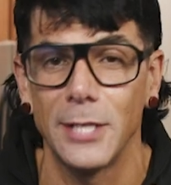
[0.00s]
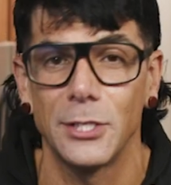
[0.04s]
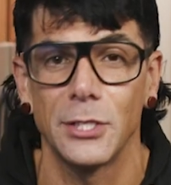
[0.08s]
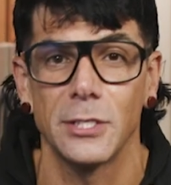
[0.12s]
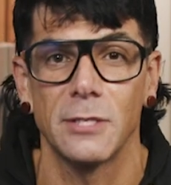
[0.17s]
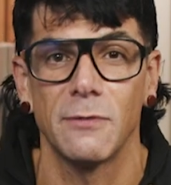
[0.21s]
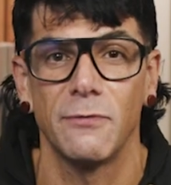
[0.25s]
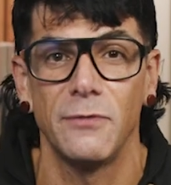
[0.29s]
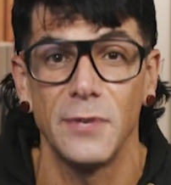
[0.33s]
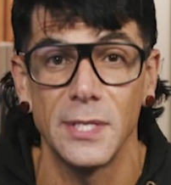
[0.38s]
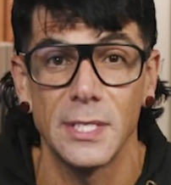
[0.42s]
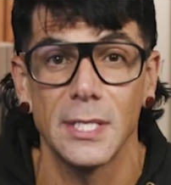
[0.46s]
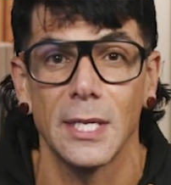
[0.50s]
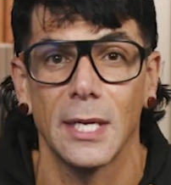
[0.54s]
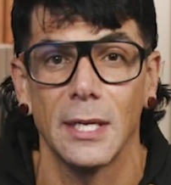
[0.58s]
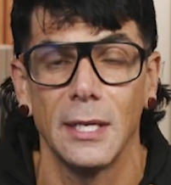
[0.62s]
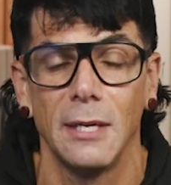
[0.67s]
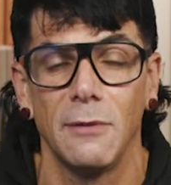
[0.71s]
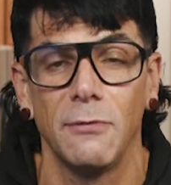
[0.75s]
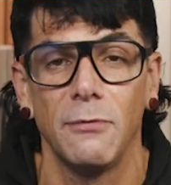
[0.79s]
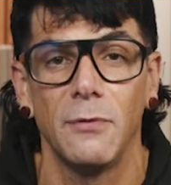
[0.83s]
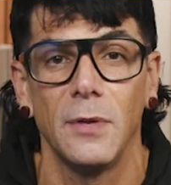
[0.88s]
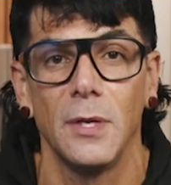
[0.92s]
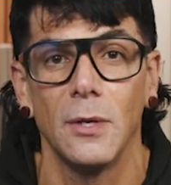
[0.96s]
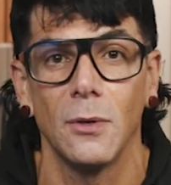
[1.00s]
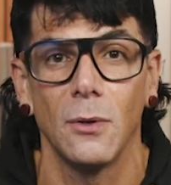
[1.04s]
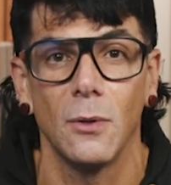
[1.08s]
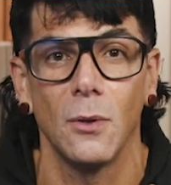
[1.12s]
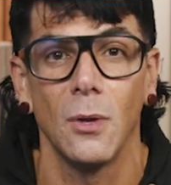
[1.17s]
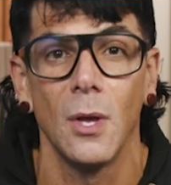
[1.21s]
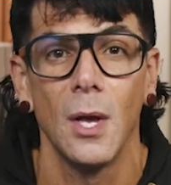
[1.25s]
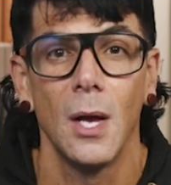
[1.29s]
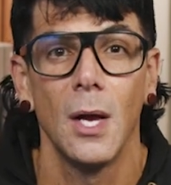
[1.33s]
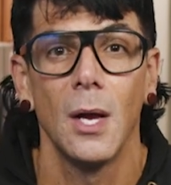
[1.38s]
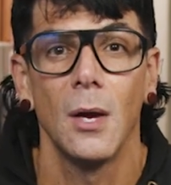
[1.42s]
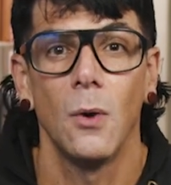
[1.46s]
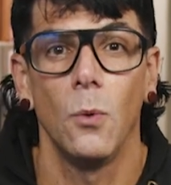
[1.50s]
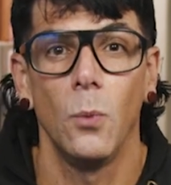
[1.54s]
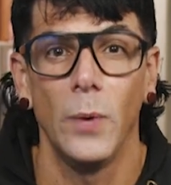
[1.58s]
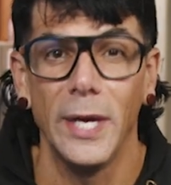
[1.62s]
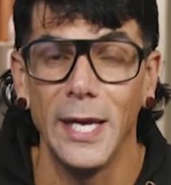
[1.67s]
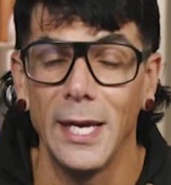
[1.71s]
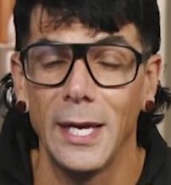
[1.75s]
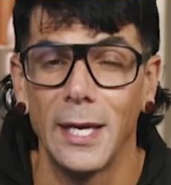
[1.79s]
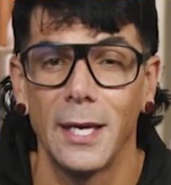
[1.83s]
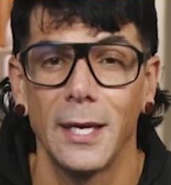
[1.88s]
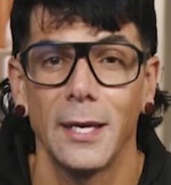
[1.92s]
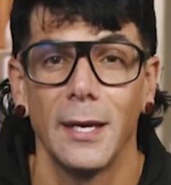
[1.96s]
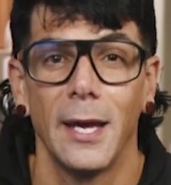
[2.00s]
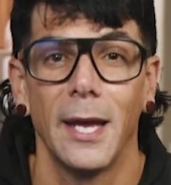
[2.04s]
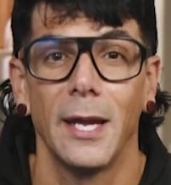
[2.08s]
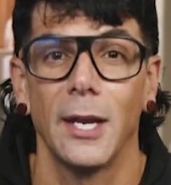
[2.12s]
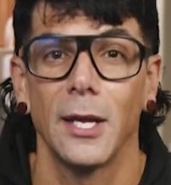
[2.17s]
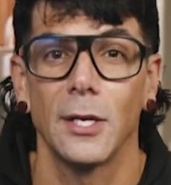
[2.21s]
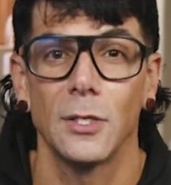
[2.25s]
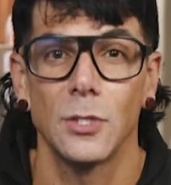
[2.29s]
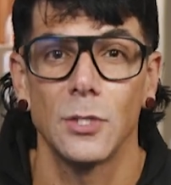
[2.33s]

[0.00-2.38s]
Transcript: I just physically feel weak and